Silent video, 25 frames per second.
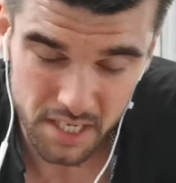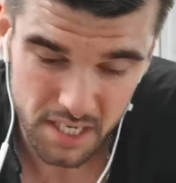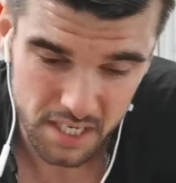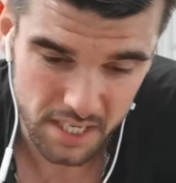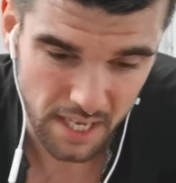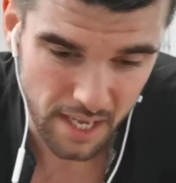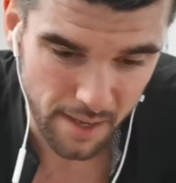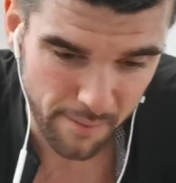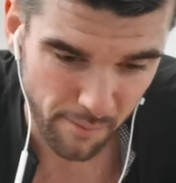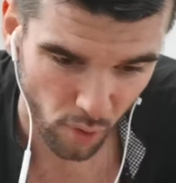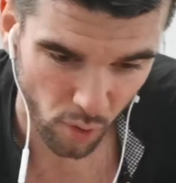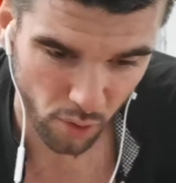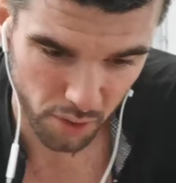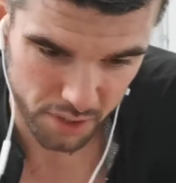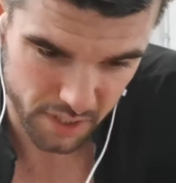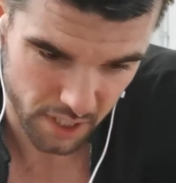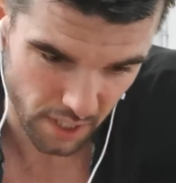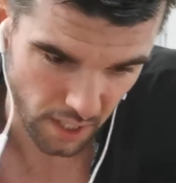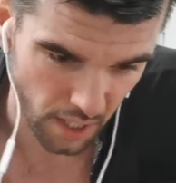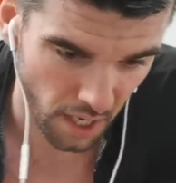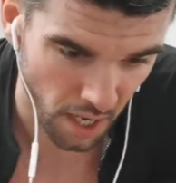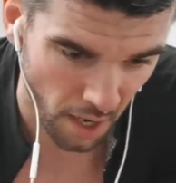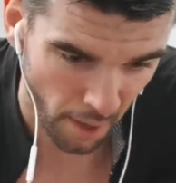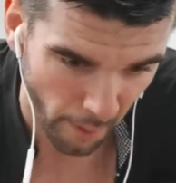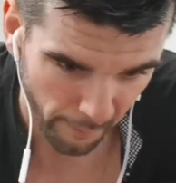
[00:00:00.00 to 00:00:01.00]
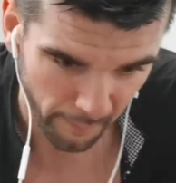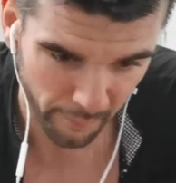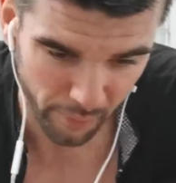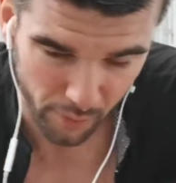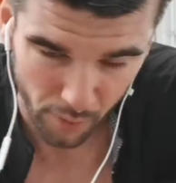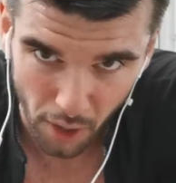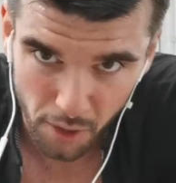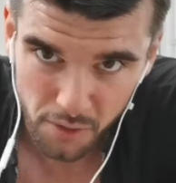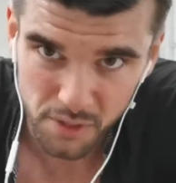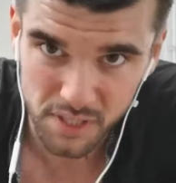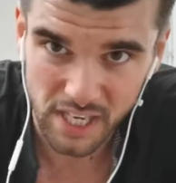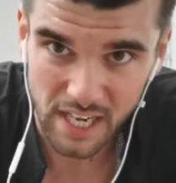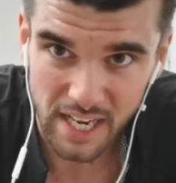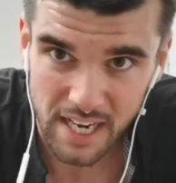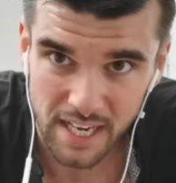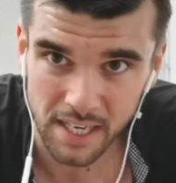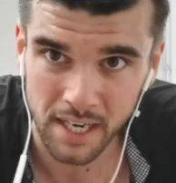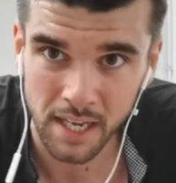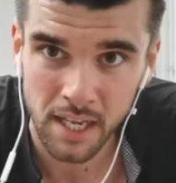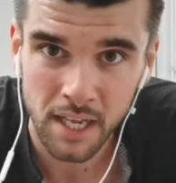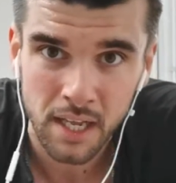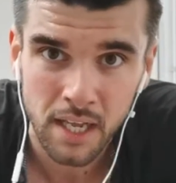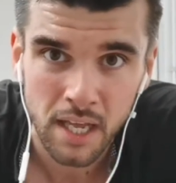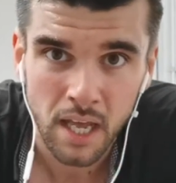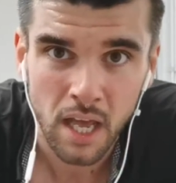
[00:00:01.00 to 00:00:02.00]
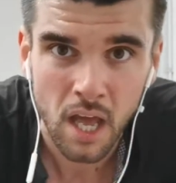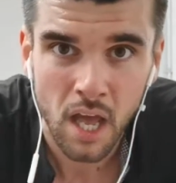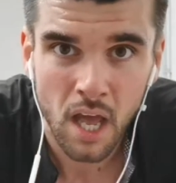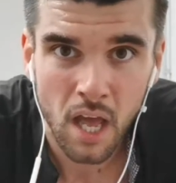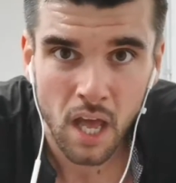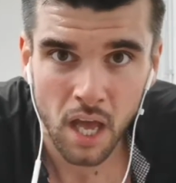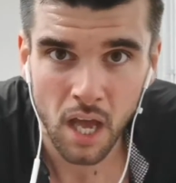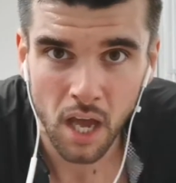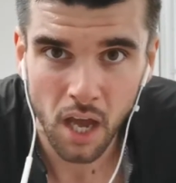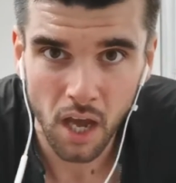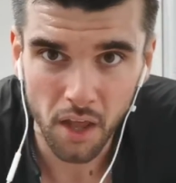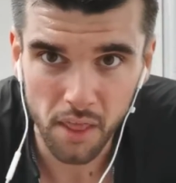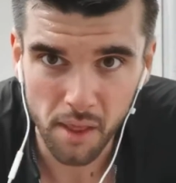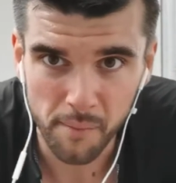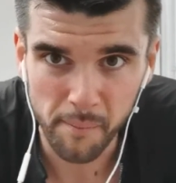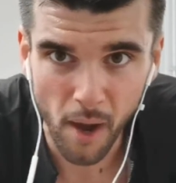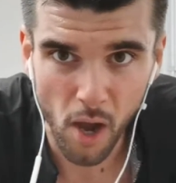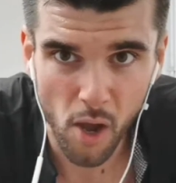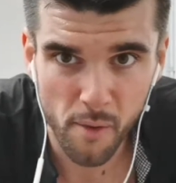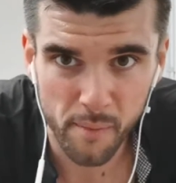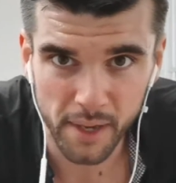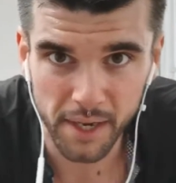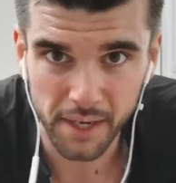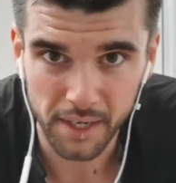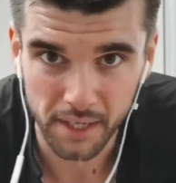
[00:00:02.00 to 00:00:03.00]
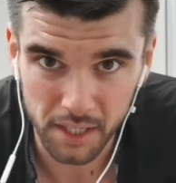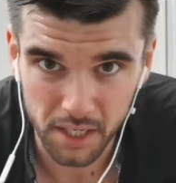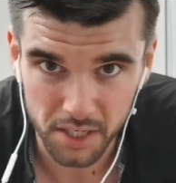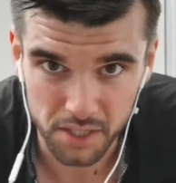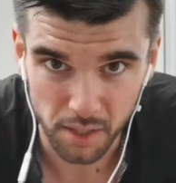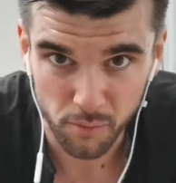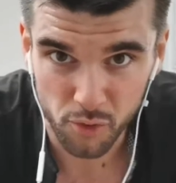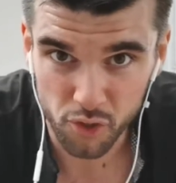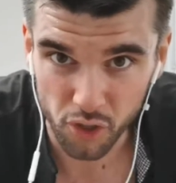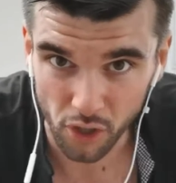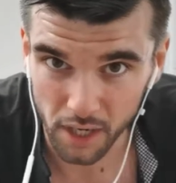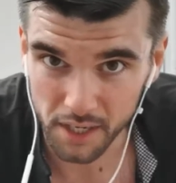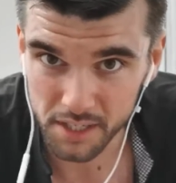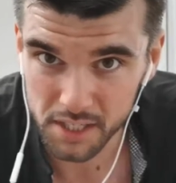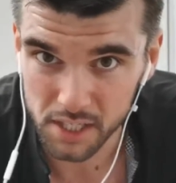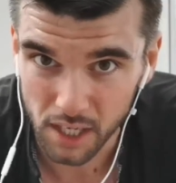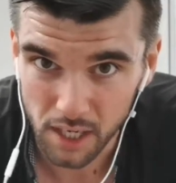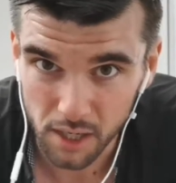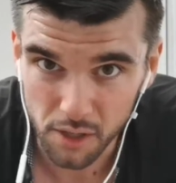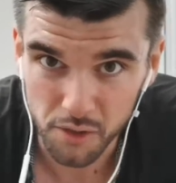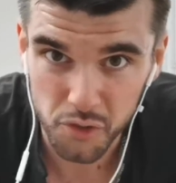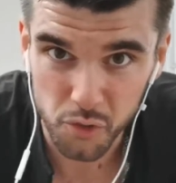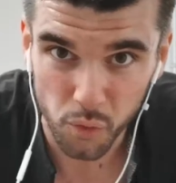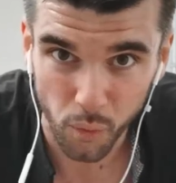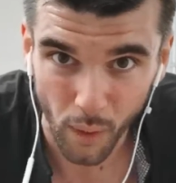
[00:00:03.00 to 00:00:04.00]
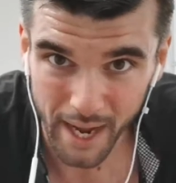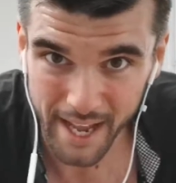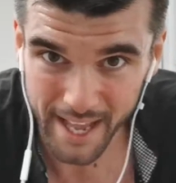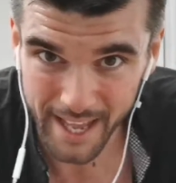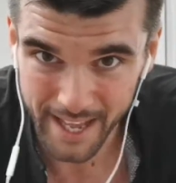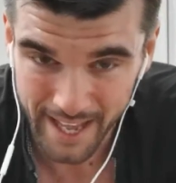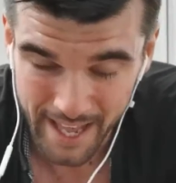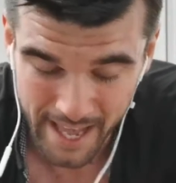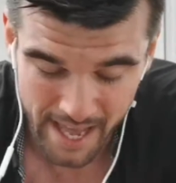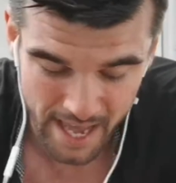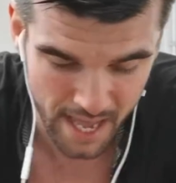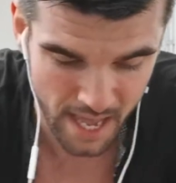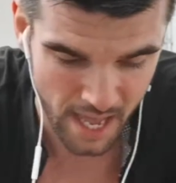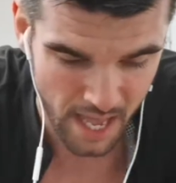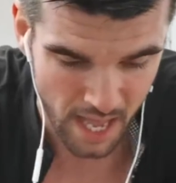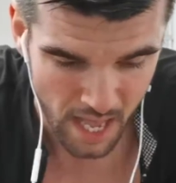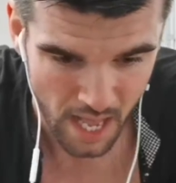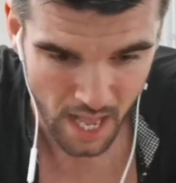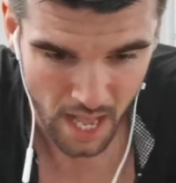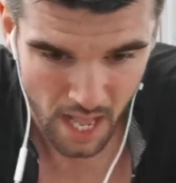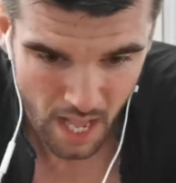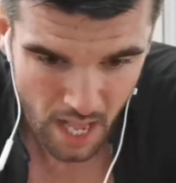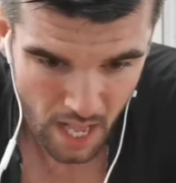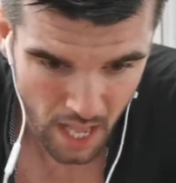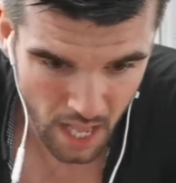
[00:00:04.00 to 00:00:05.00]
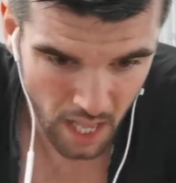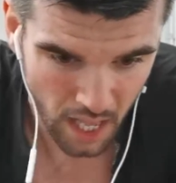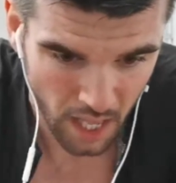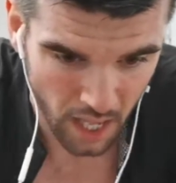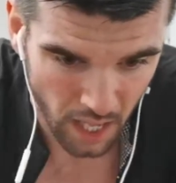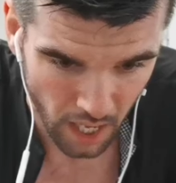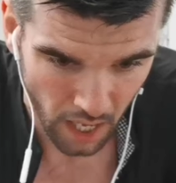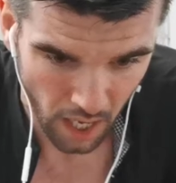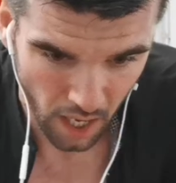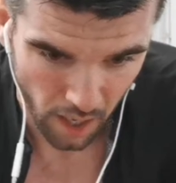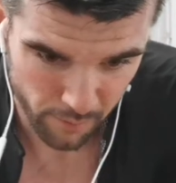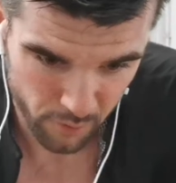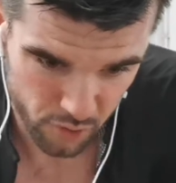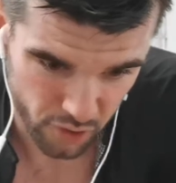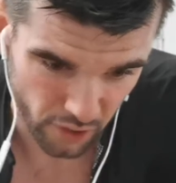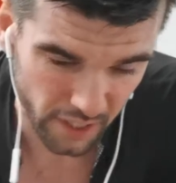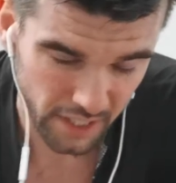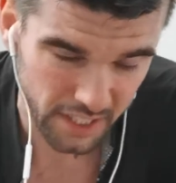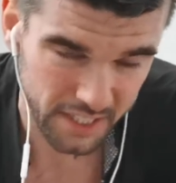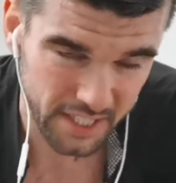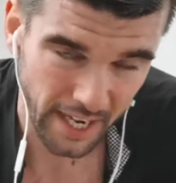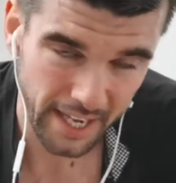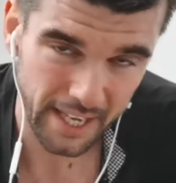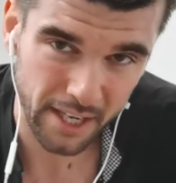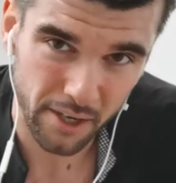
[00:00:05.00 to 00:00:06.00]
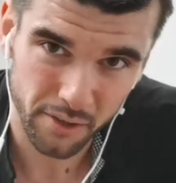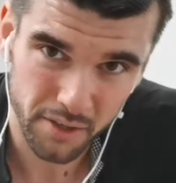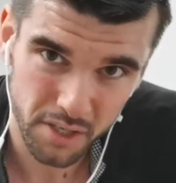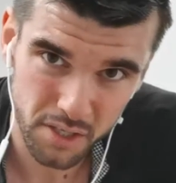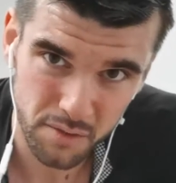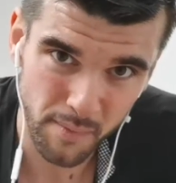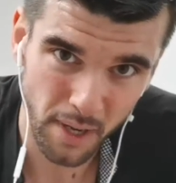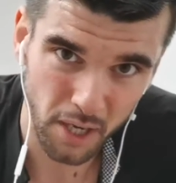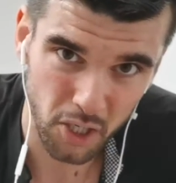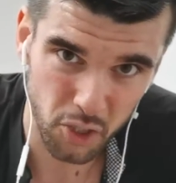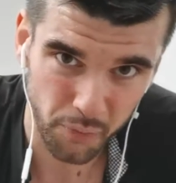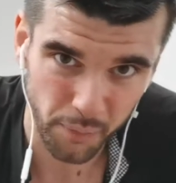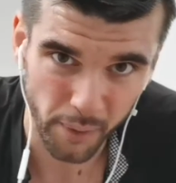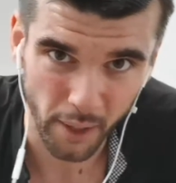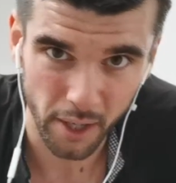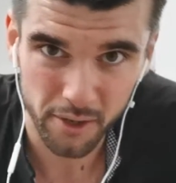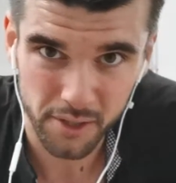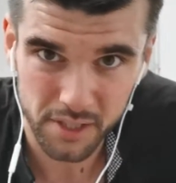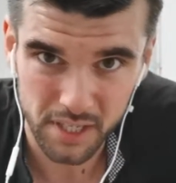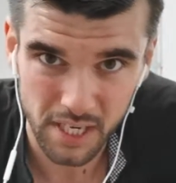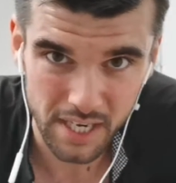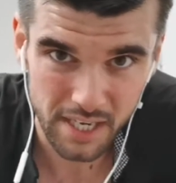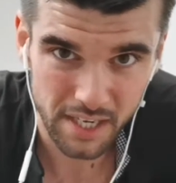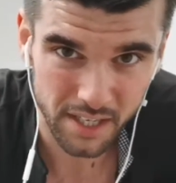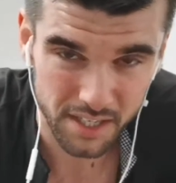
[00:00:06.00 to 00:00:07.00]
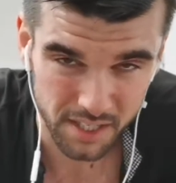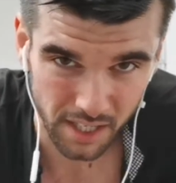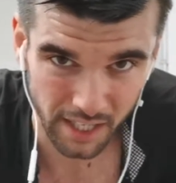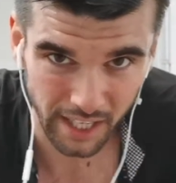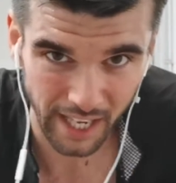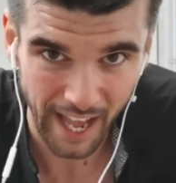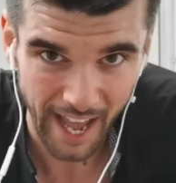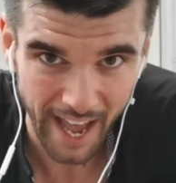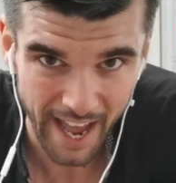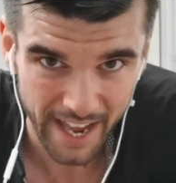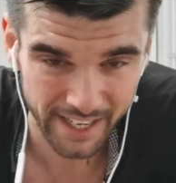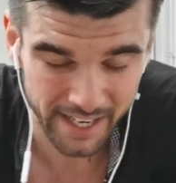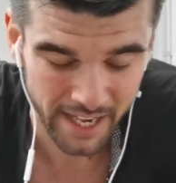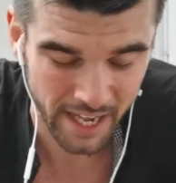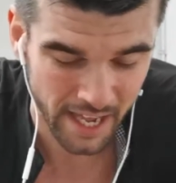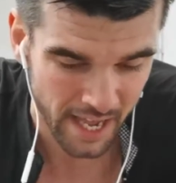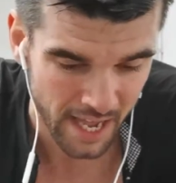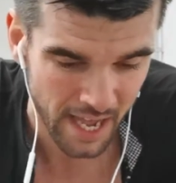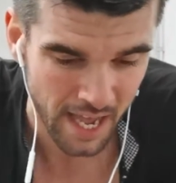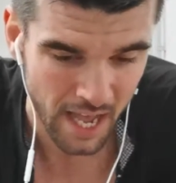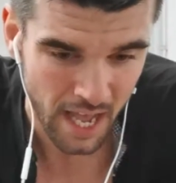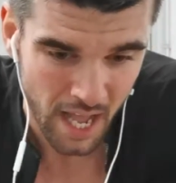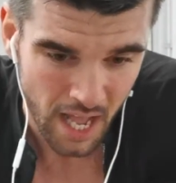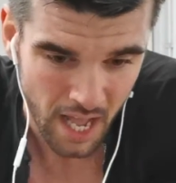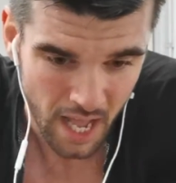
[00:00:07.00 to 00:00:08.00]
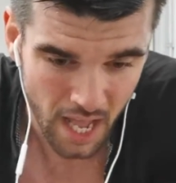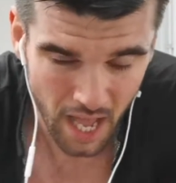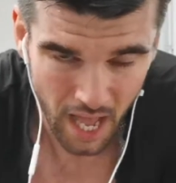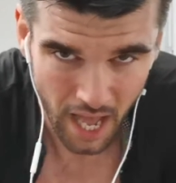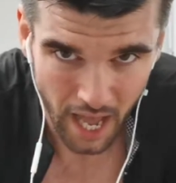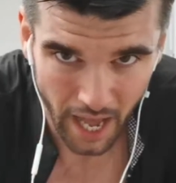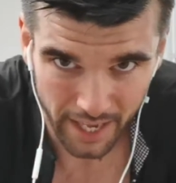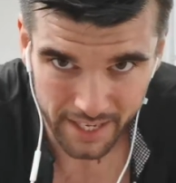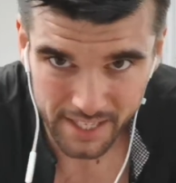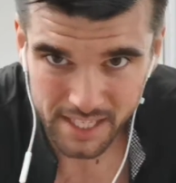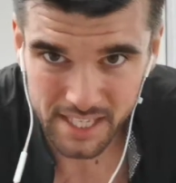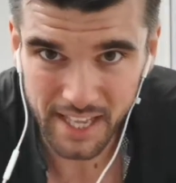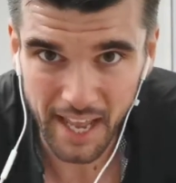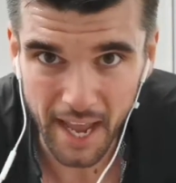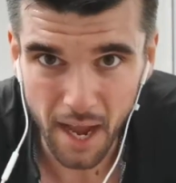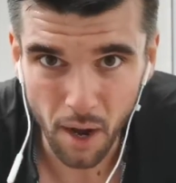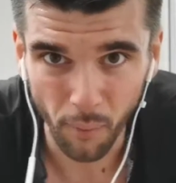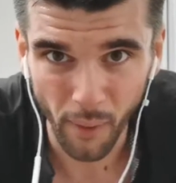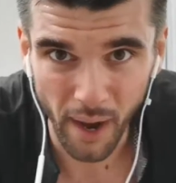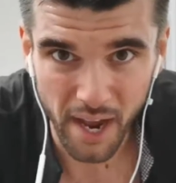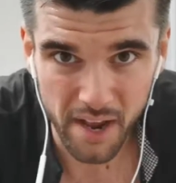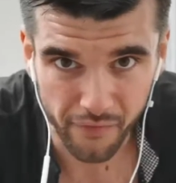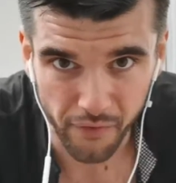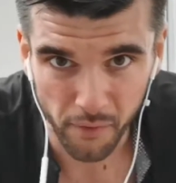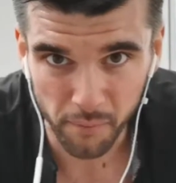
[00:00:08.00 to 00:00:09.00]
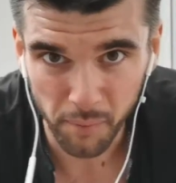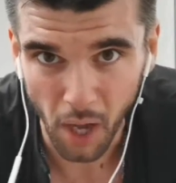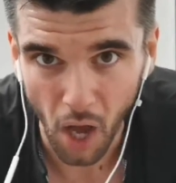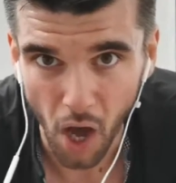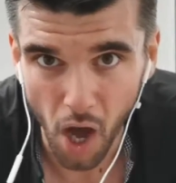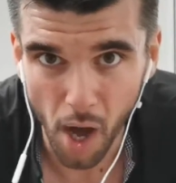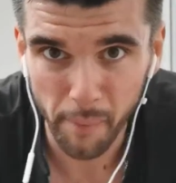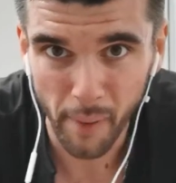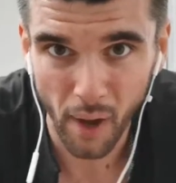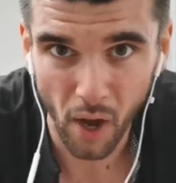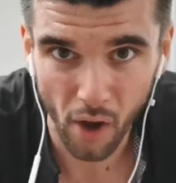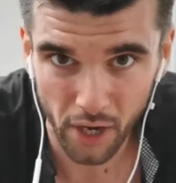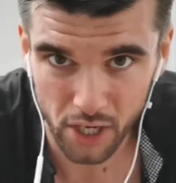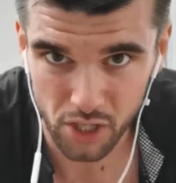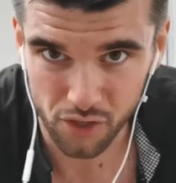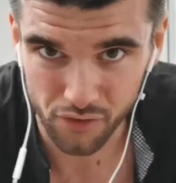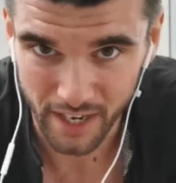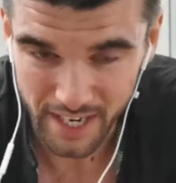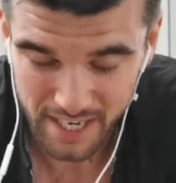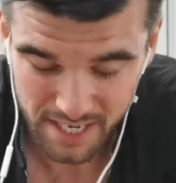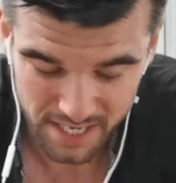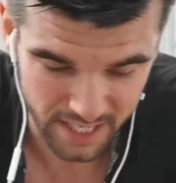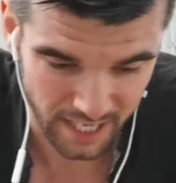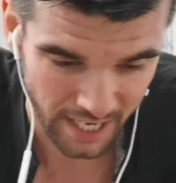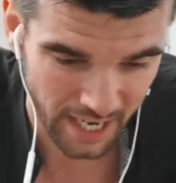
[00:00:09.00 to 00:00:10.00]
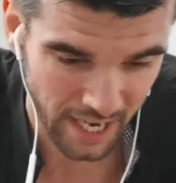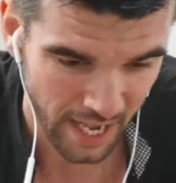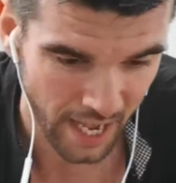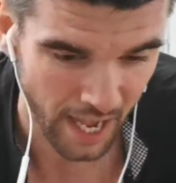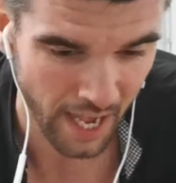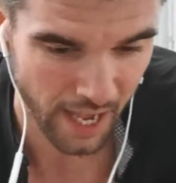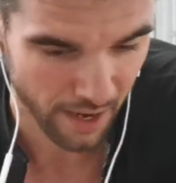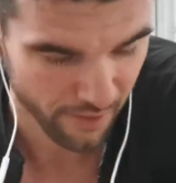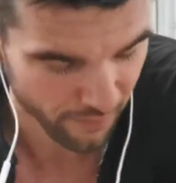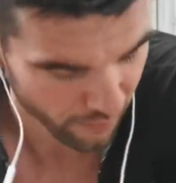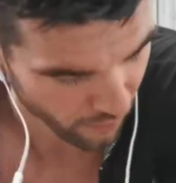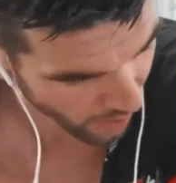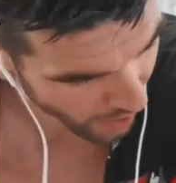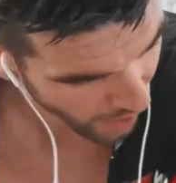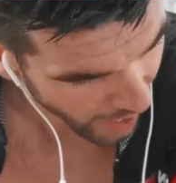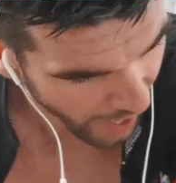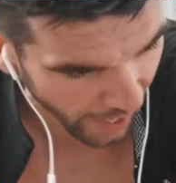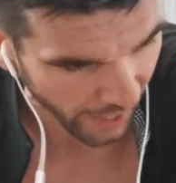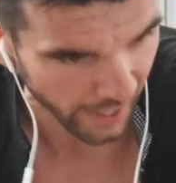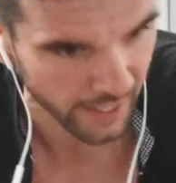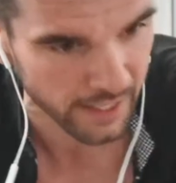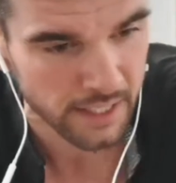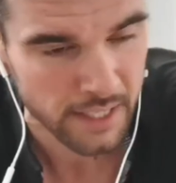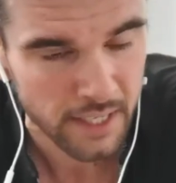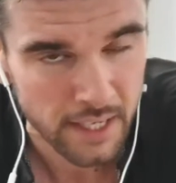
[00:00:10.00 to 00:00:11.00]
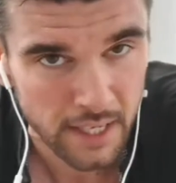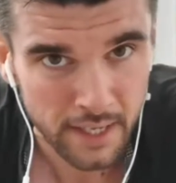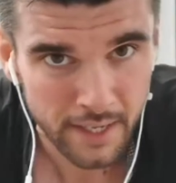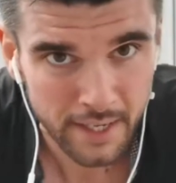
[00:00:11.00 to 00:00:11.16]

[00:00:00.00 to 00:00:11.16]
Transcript: to steer more to protein at the moment because I'm trying to lose weight. I'm trying to take on as much protein as I can and stay away from carbohydrates. And I thought,